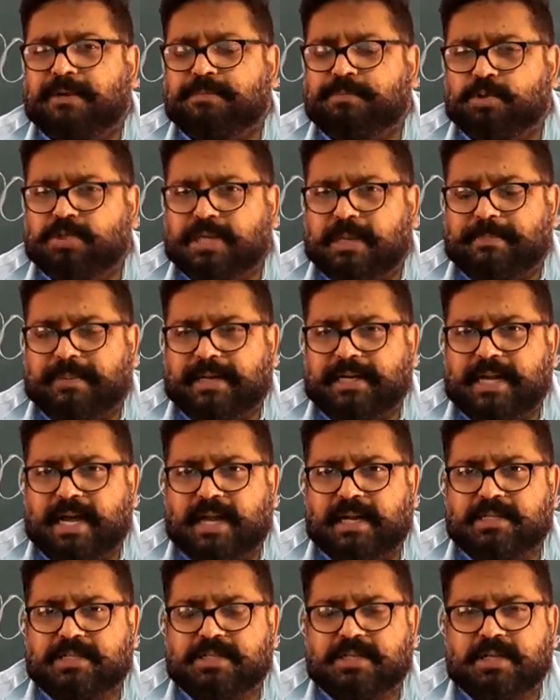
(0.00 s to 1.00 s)
puja
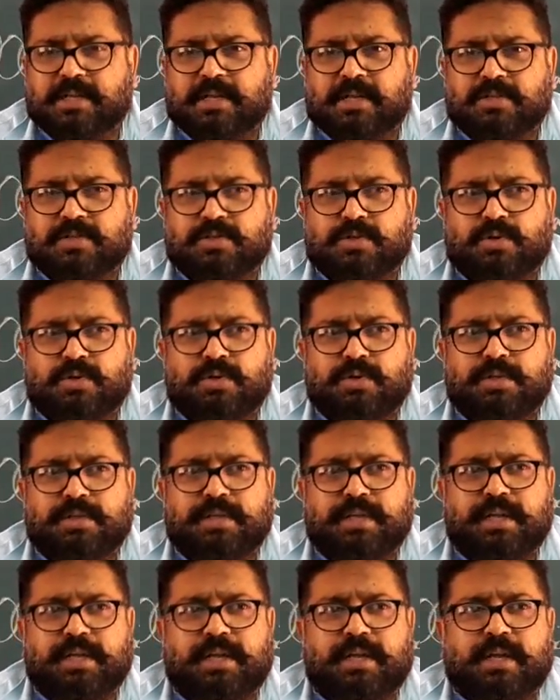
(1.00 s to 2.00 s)
pandals. So
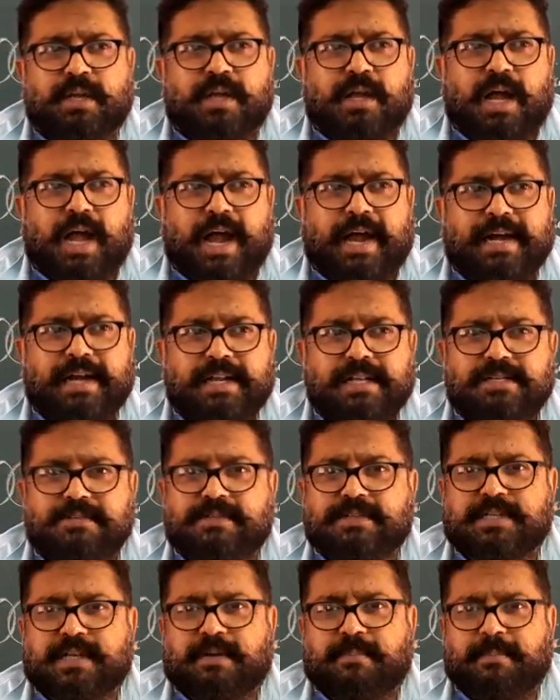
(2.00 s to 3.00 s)
the idols
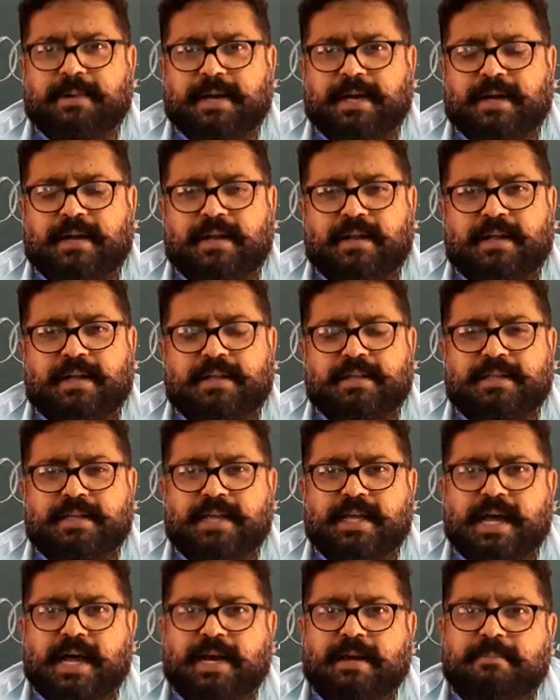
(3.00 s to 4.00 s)
which are made,
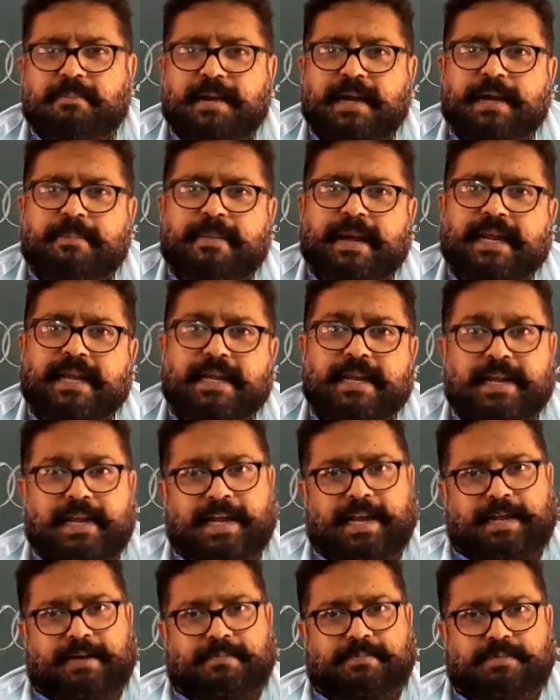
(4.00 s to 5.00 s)
they are made by
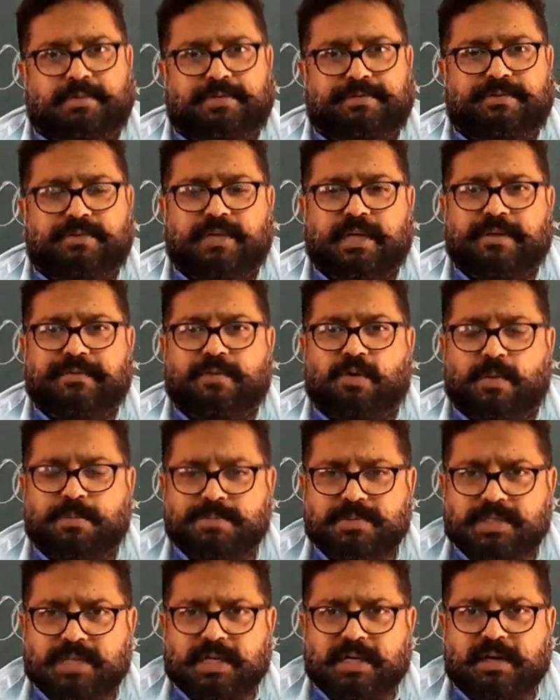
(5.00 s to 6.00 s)
clay. If you have
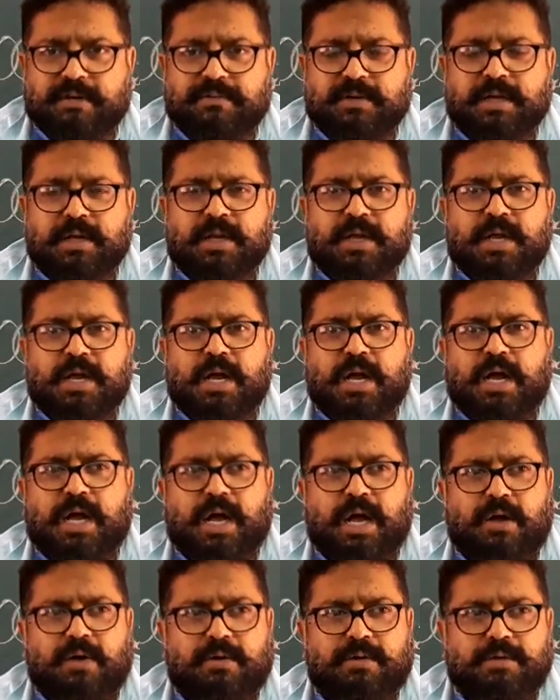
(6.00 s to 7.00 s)
observed
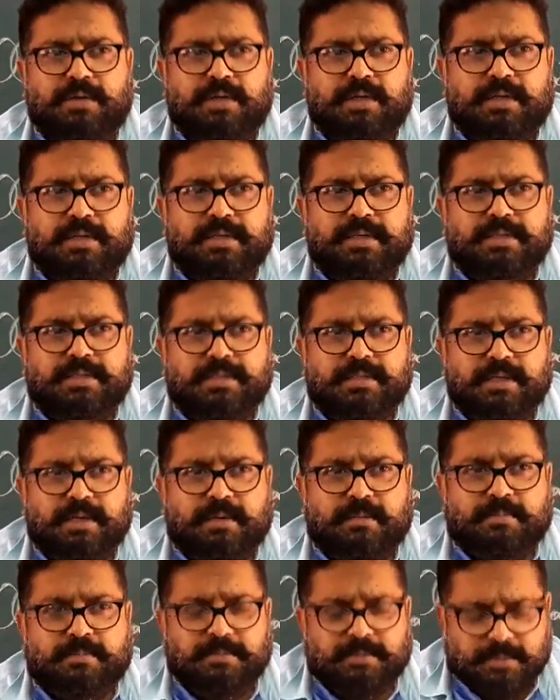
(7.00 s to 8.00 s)
how this
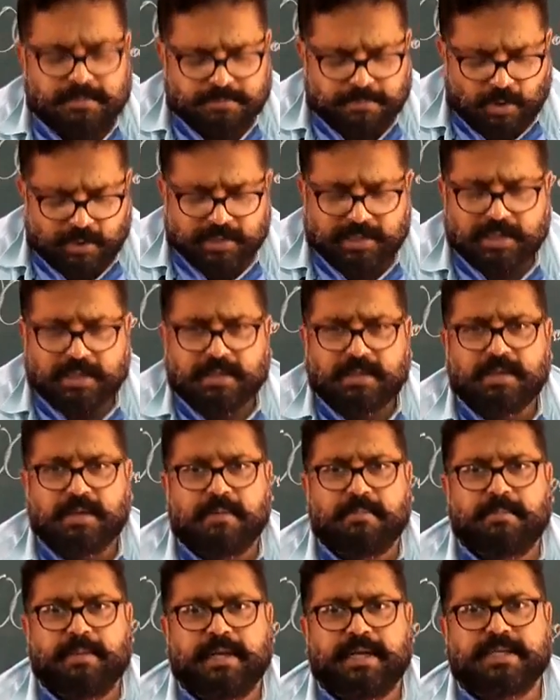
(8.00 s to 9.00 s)

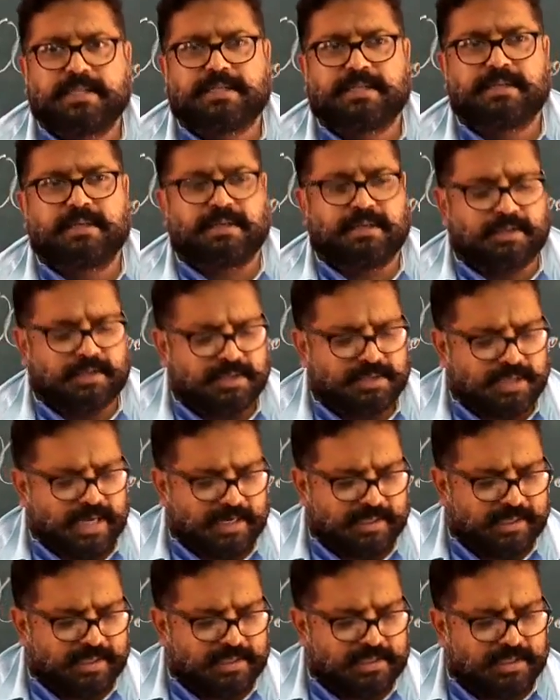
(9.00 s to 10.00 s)
potter makes, this
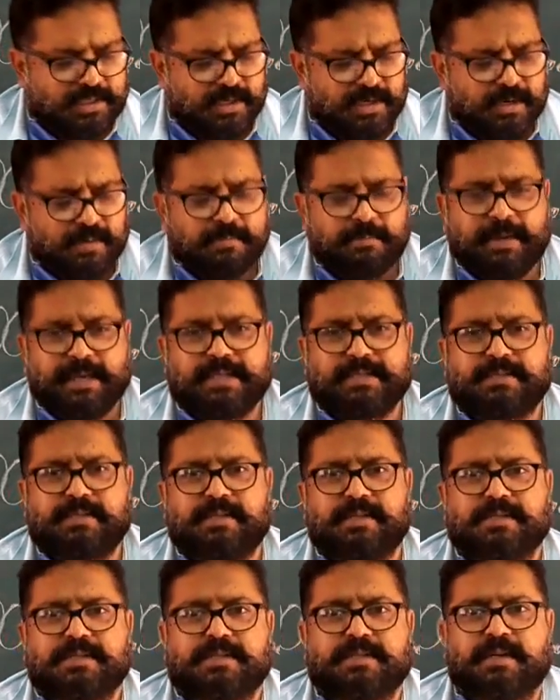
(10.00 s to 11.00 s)
artist makes
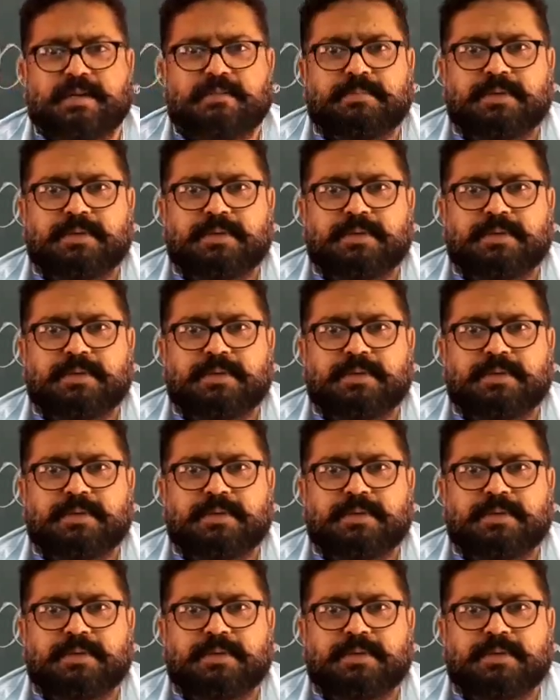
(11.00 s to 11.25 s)
this